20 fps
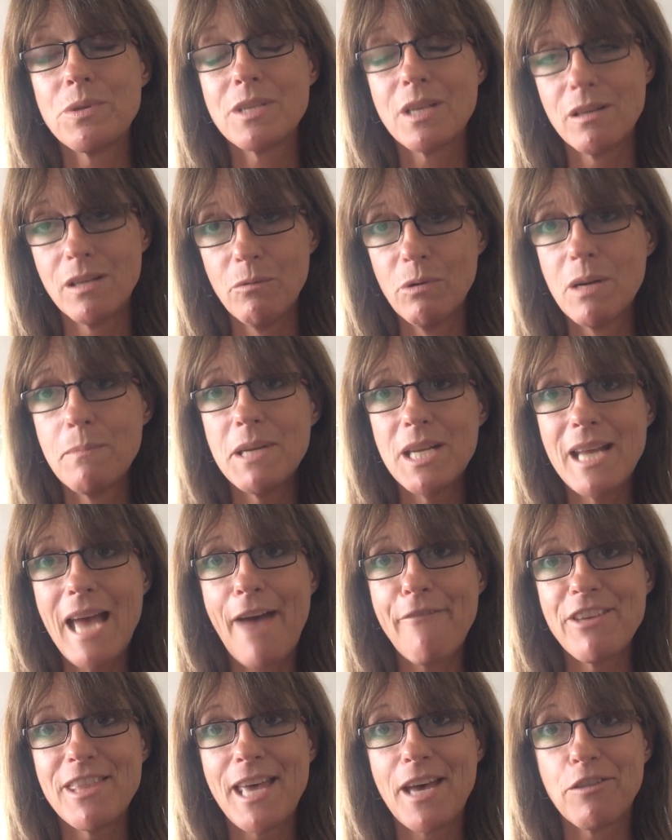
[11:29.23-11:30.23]
So you want to be
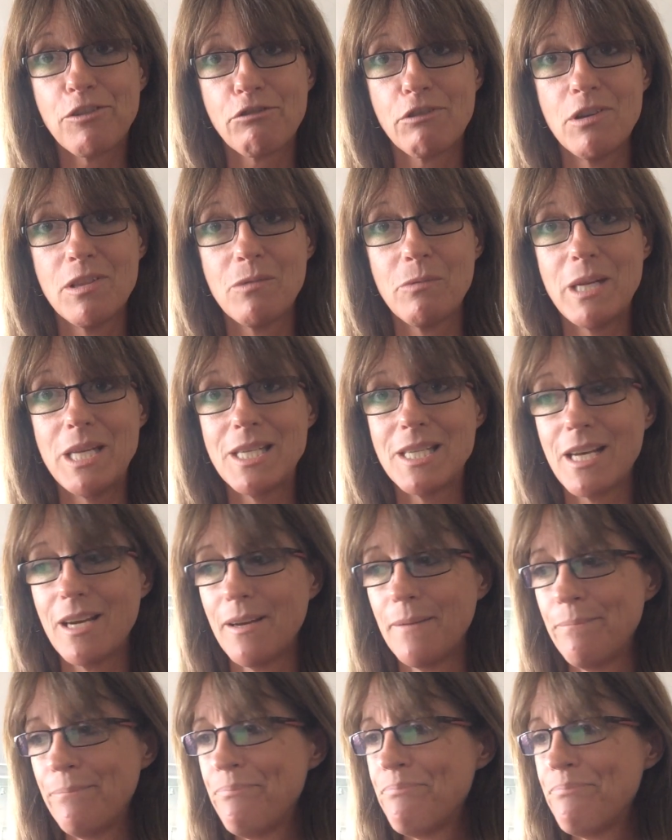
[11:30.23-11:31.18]
having that through the winter.